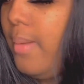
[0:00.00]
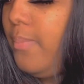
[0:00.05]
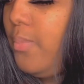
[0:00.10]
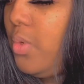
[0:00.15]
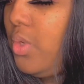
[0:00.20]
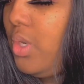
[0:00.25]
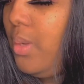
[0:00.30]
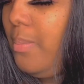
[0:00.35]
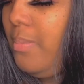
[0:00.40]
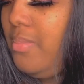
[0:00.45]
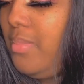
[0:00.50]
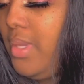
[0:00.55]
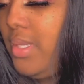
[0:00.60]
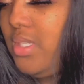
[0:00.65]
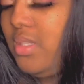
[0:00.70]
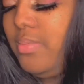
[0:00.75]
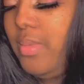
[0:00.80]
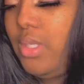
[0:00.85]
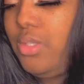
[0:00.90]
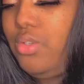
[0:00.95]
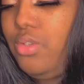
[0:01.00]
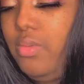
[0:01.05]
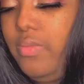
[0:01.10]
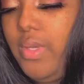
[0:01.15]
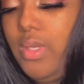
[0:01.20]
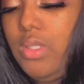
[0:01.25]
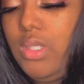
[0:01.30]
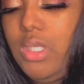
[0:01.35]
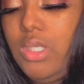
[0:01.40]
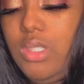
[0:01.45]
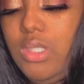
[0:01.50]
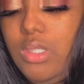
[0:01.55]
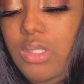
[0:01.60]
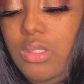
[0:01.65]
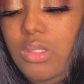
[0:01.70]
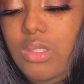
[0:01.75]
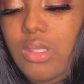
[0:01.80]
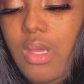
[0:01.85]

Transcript: gonna mix my two foundations.